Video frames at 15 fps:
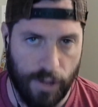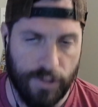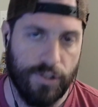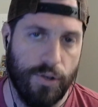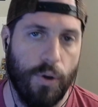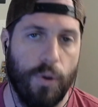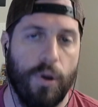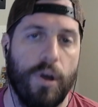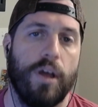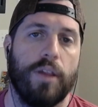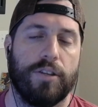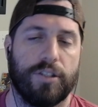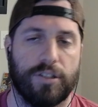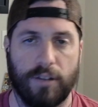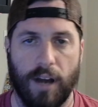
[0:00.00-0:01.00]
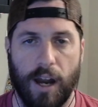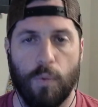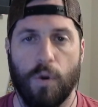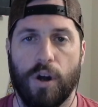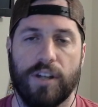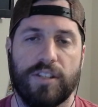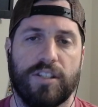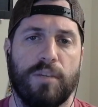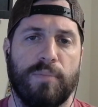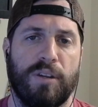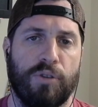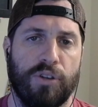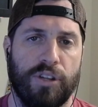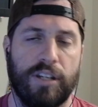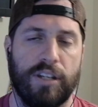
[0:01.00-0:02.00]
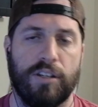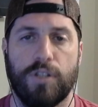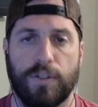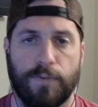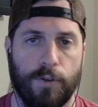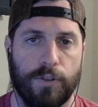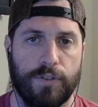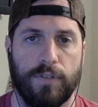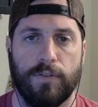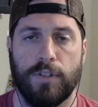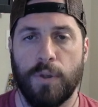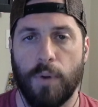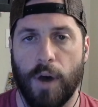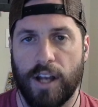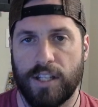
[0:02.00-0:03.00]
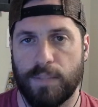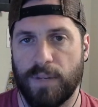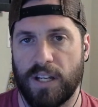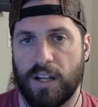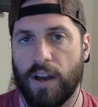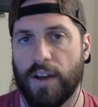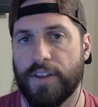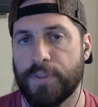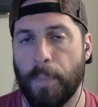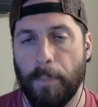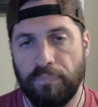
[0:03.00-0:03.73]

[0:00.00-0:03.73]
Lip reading: So the scry 1 is going to be really useful to us because